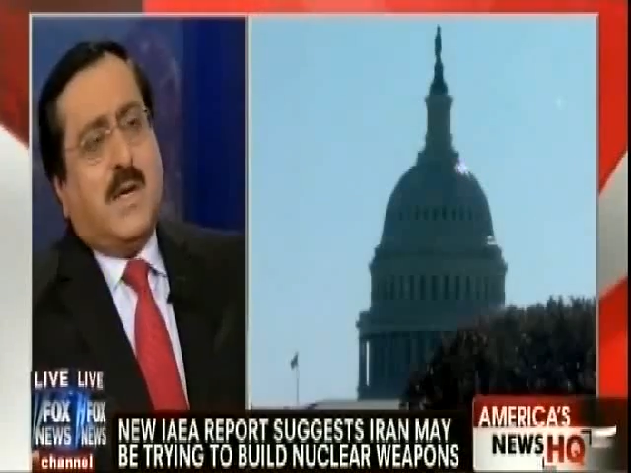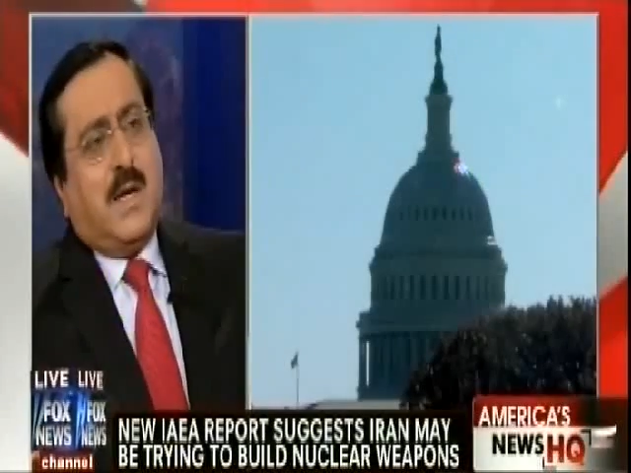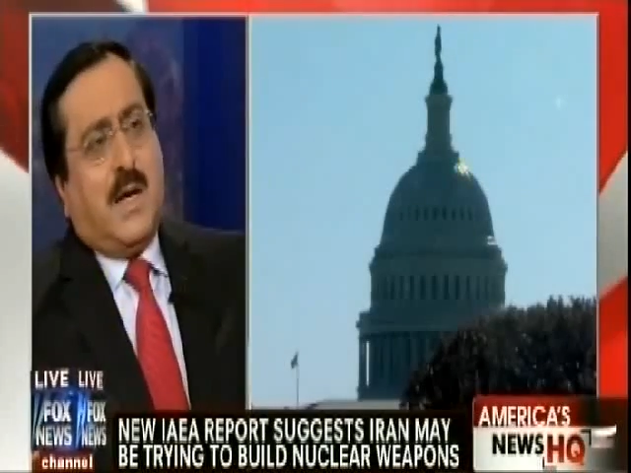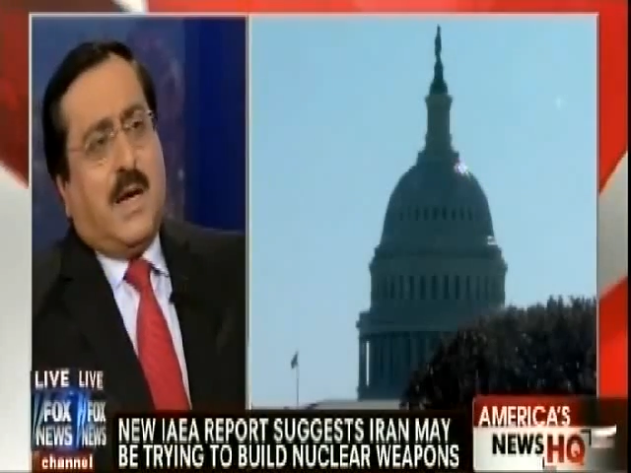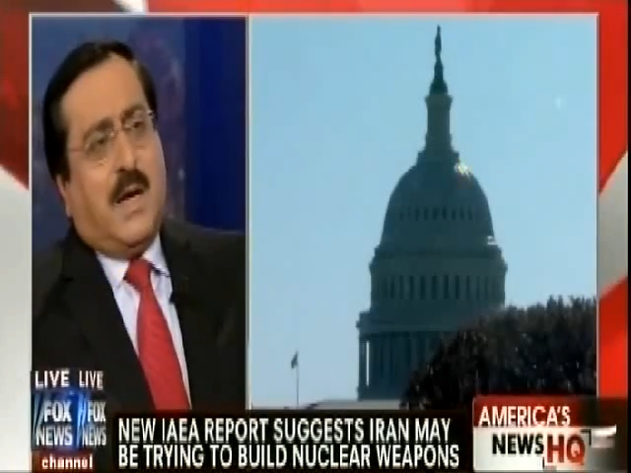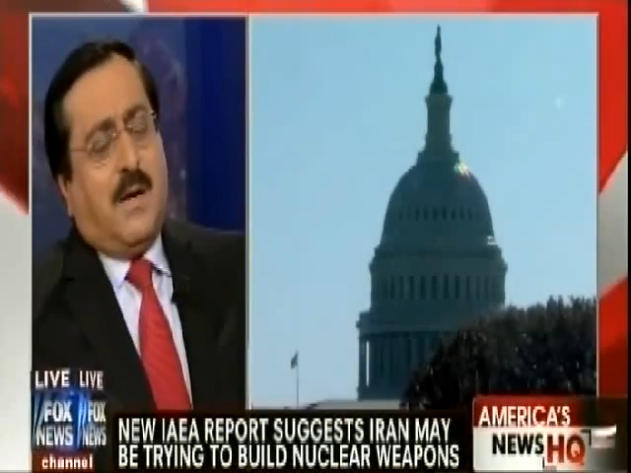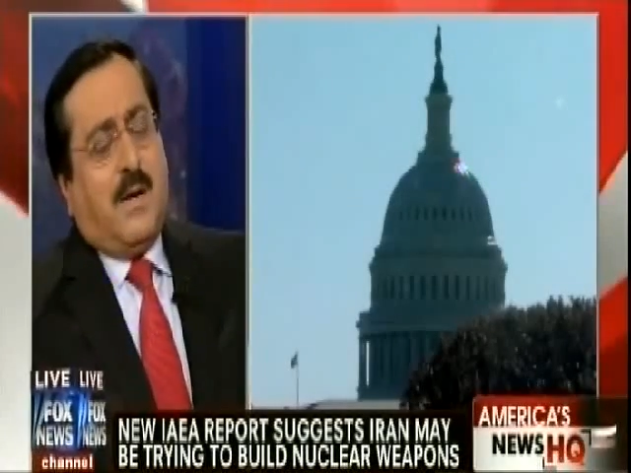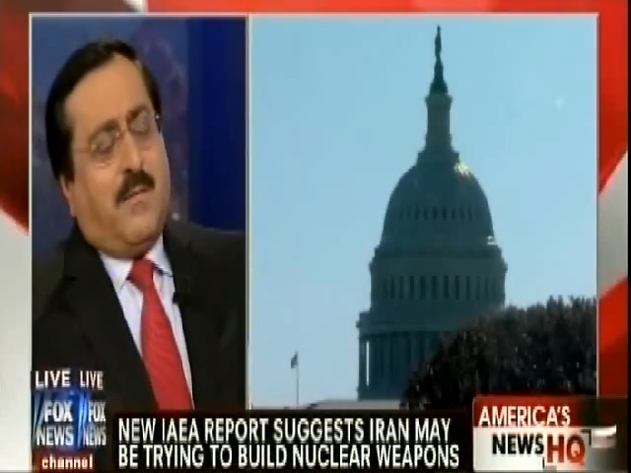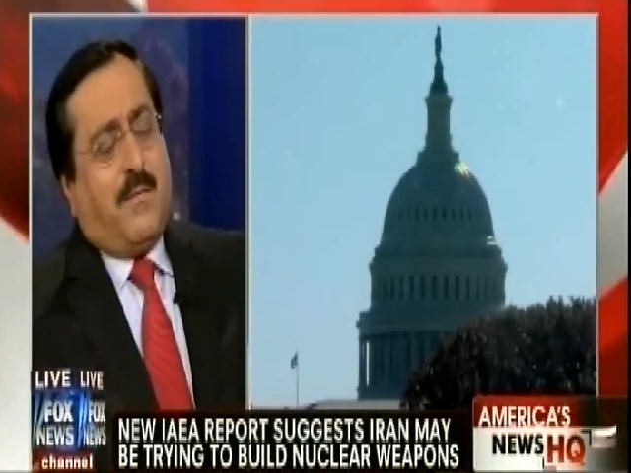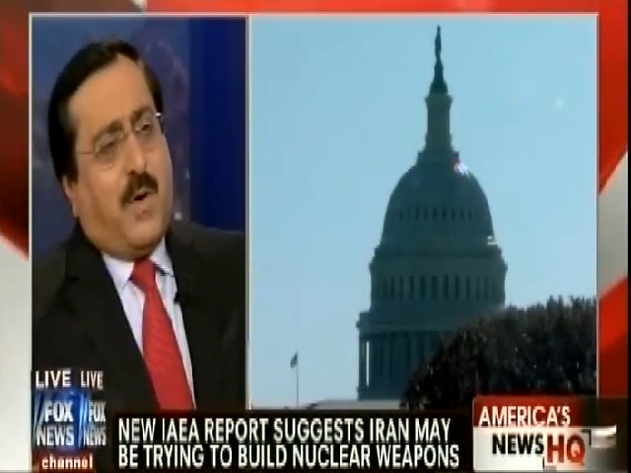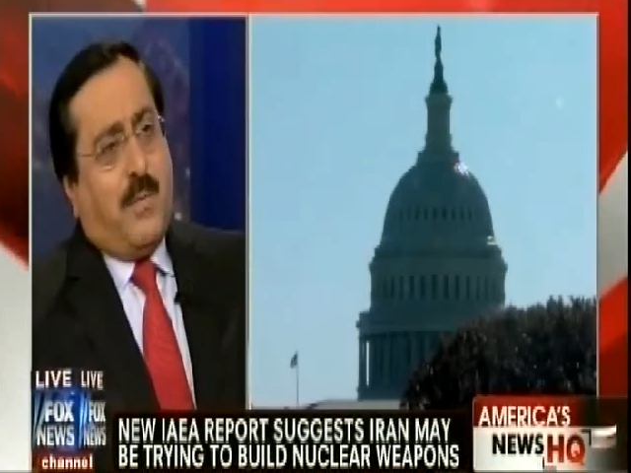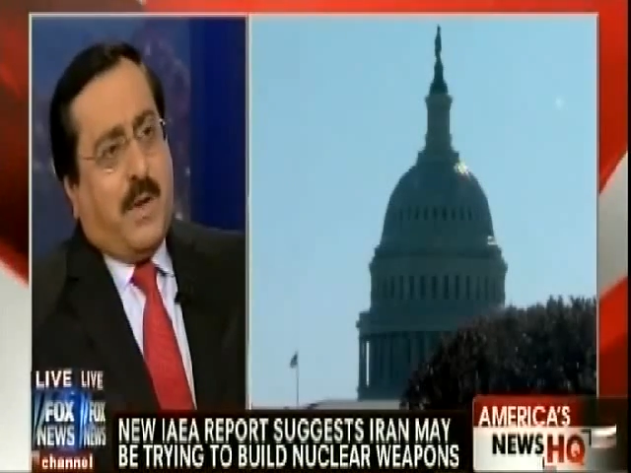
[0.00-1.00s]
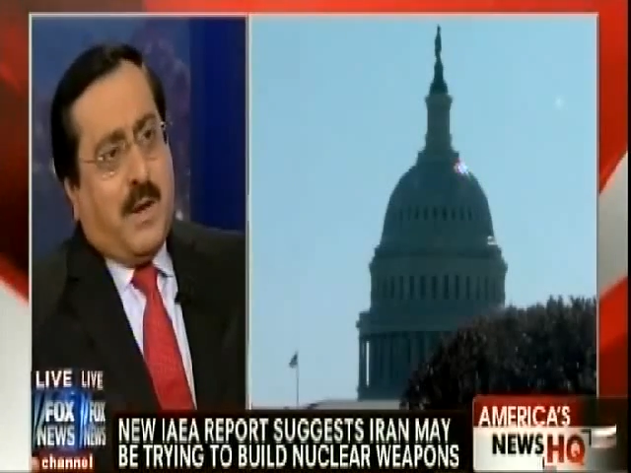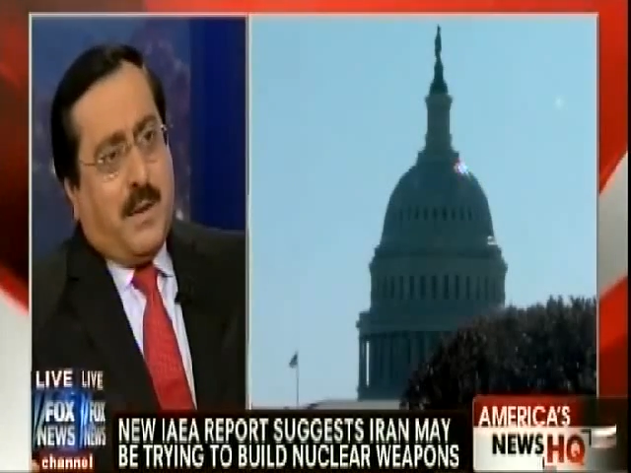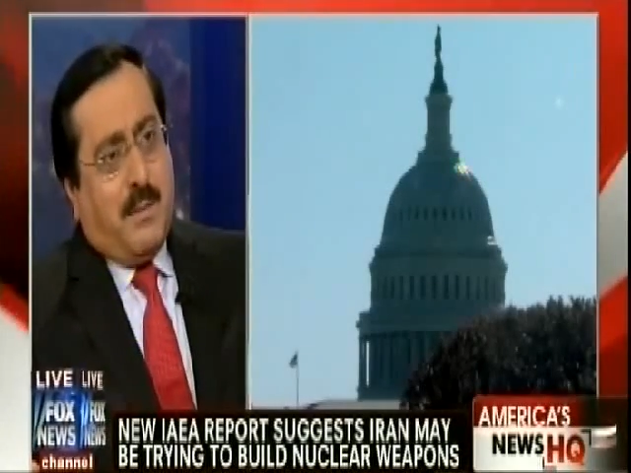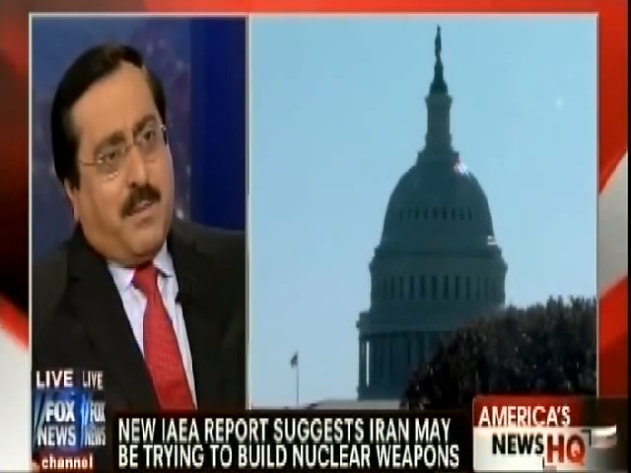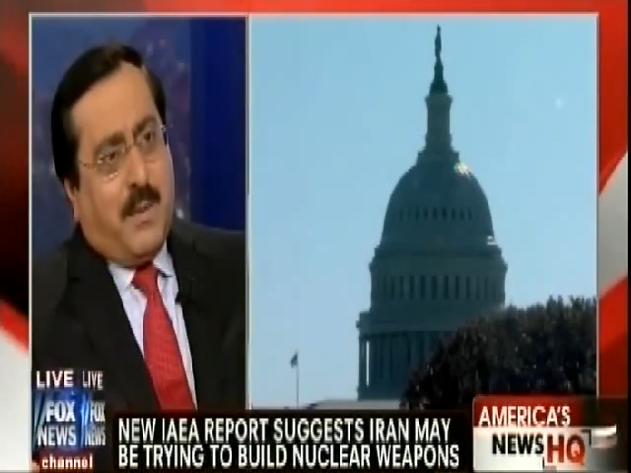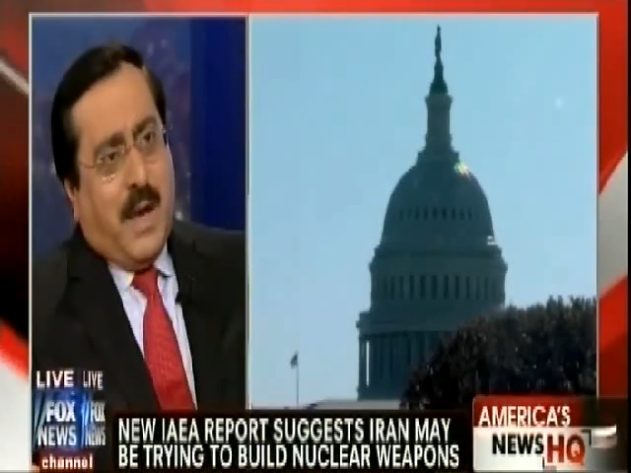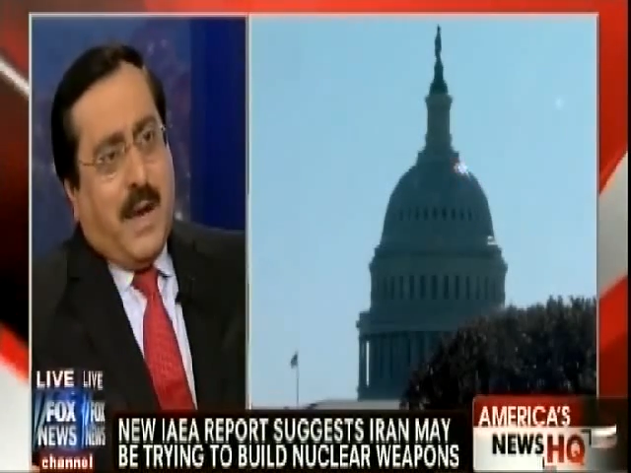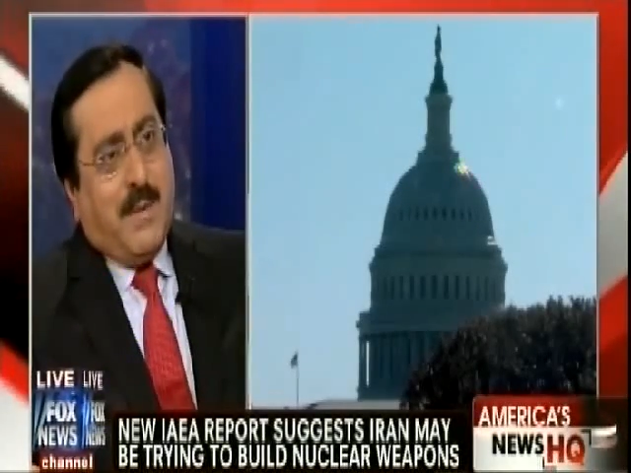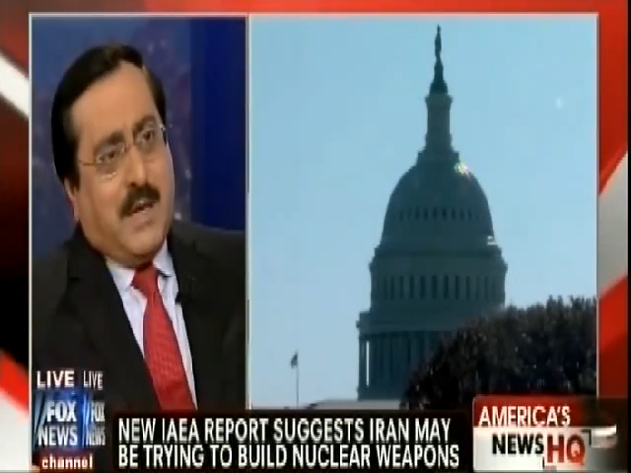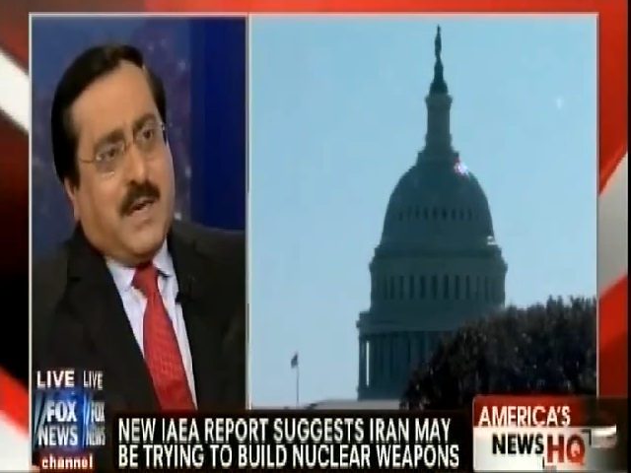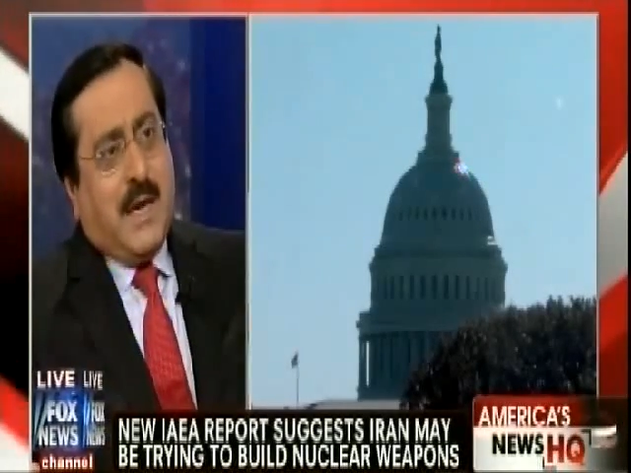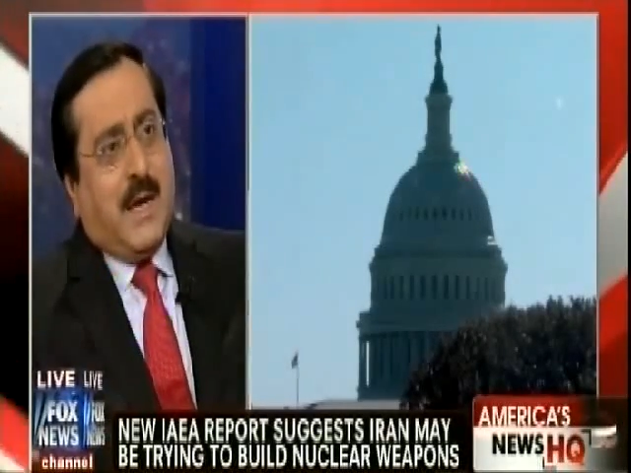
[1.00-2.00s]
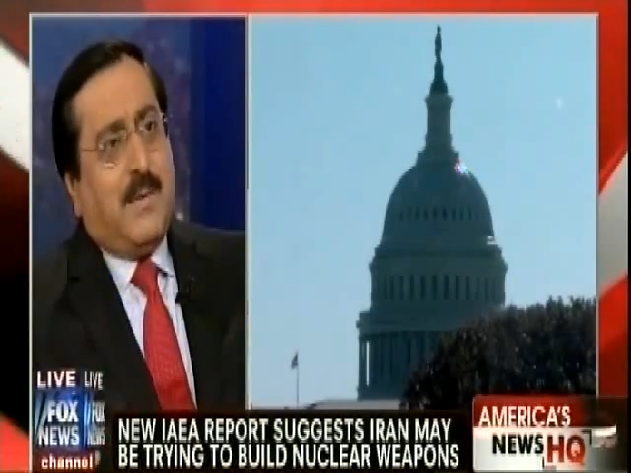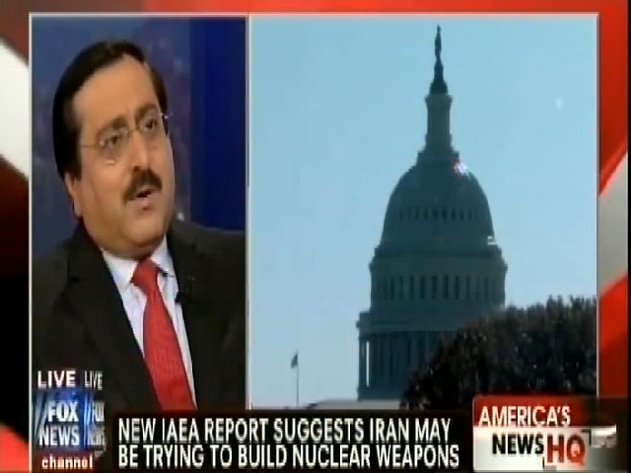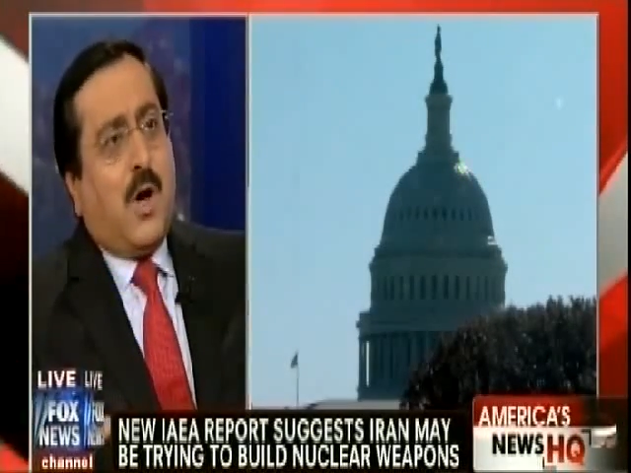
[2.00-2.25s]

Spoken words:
from the MEK,